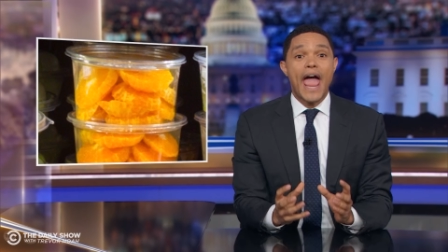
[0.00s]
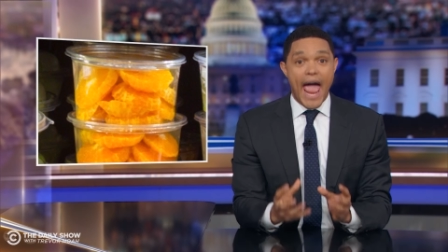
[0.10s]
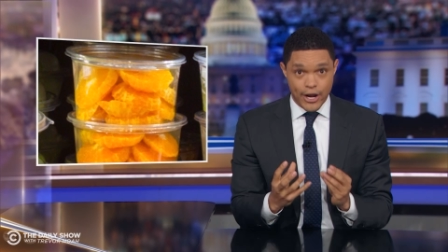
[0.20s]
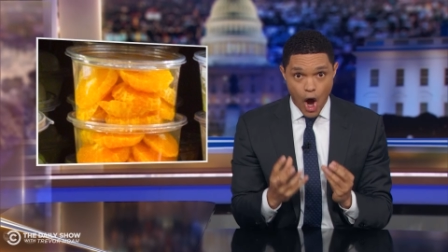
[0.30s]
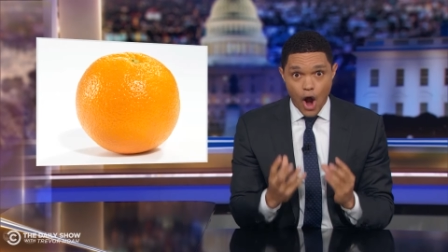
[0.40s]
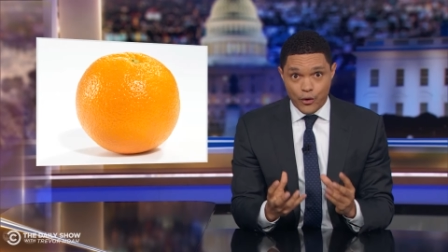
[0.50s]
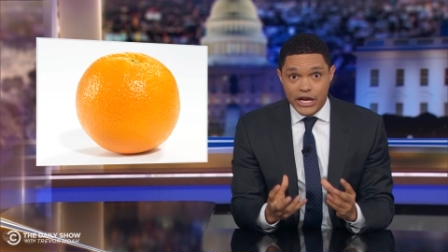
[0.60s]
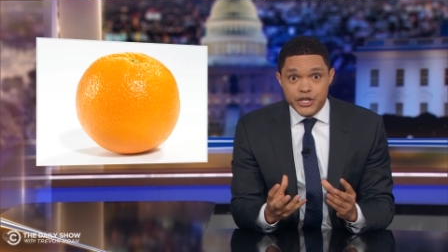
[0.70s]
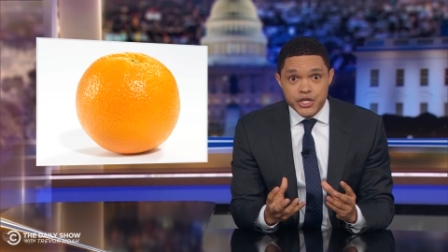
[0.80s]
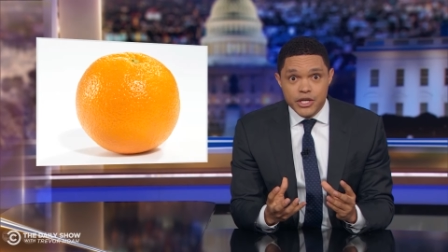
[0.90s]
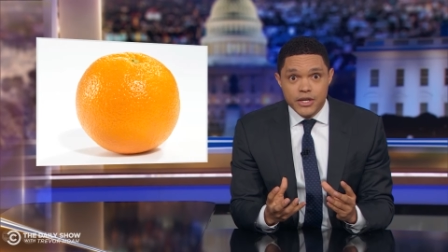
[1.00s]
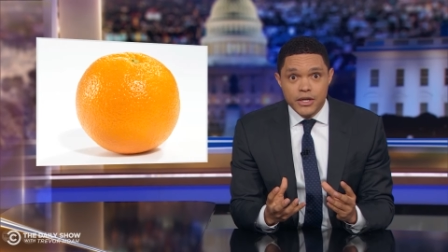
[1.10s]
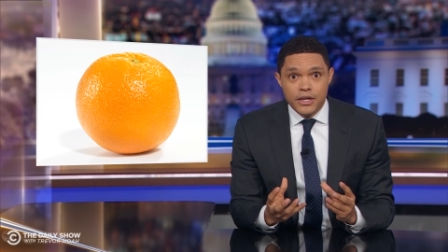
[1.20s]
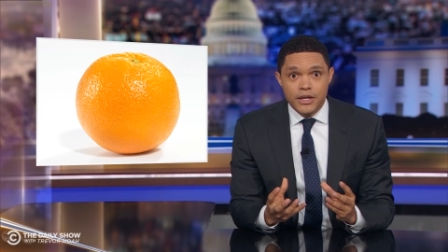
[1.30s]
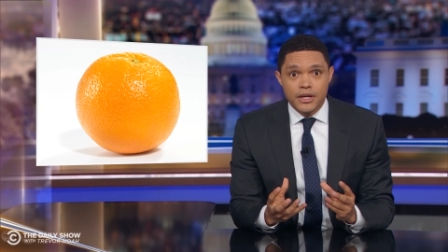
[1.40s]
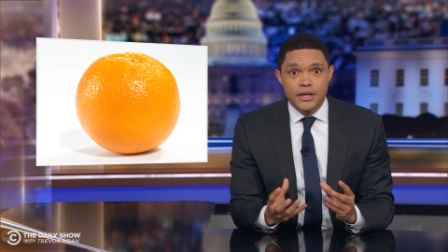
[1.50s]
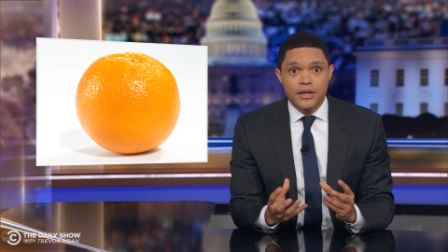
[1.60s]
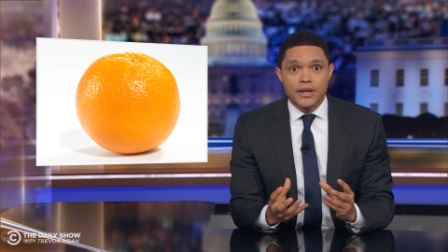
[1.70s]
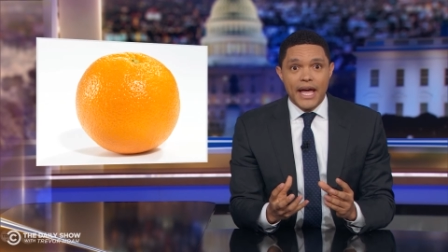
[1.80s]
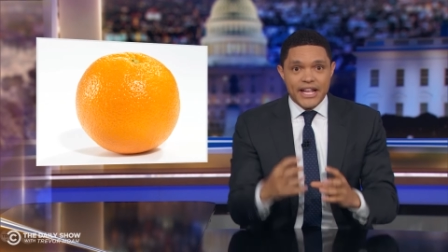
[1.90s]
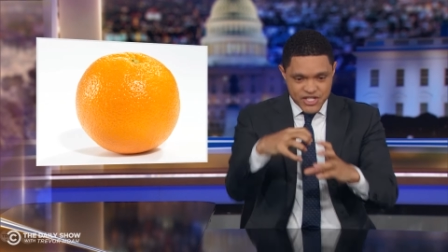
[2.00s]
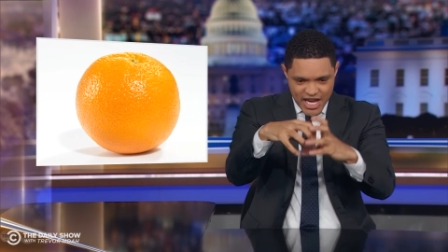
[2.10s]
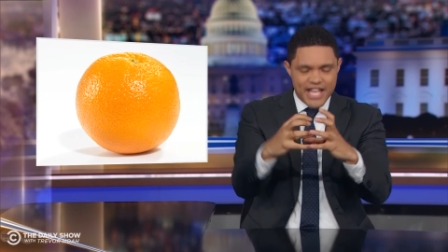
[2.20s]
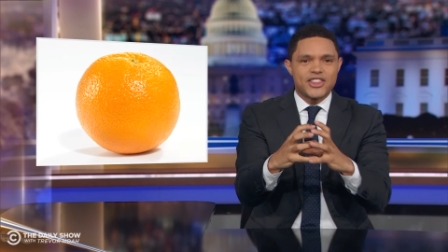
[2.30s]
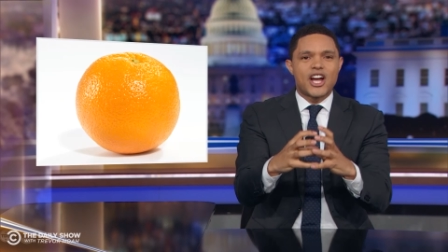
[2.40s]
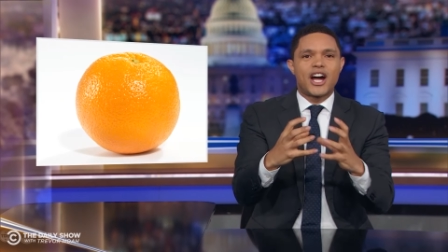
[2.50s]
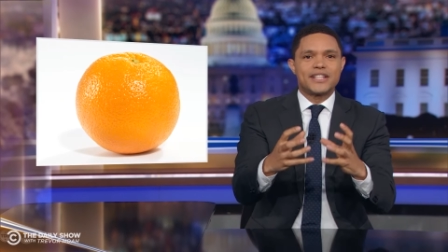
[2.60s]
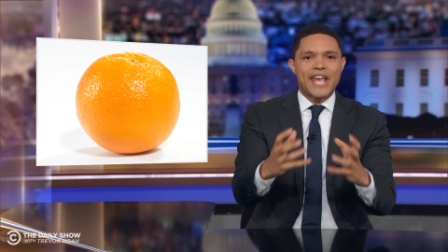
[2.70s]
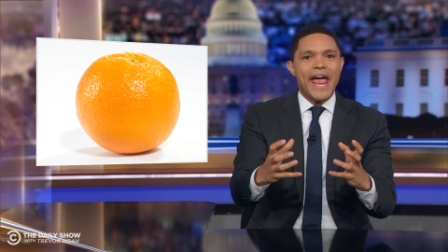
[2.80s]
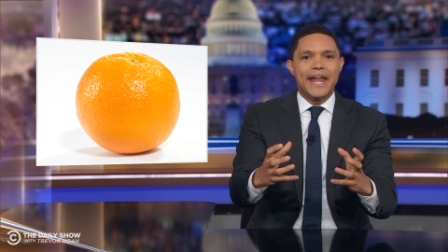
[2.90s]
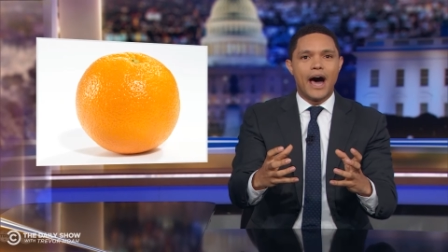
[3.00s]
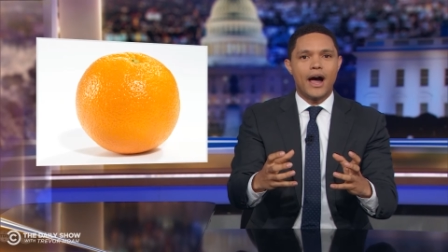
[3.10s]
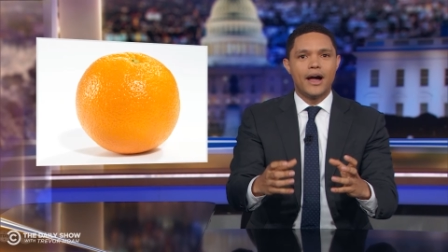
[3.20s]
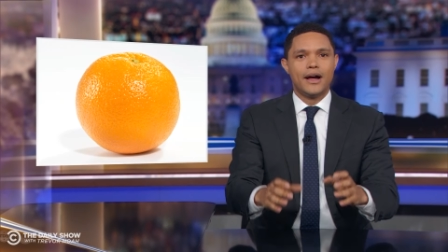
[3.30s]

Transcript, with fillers: an orange. it's in the container.